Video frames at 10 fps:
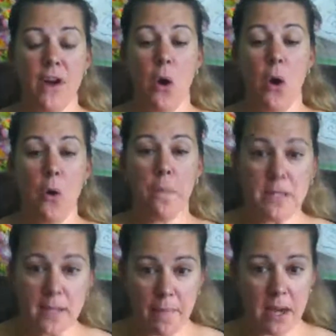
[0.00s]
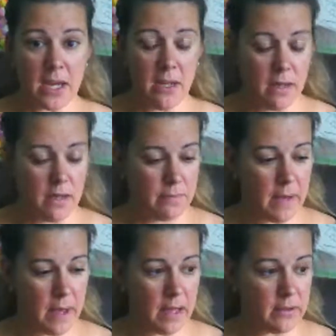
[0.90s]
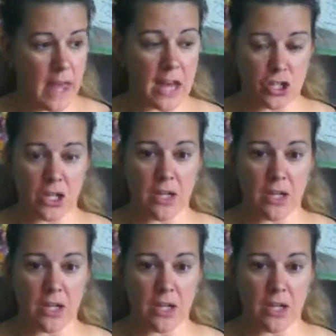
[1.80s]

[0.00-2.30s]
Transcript: opened up my ledger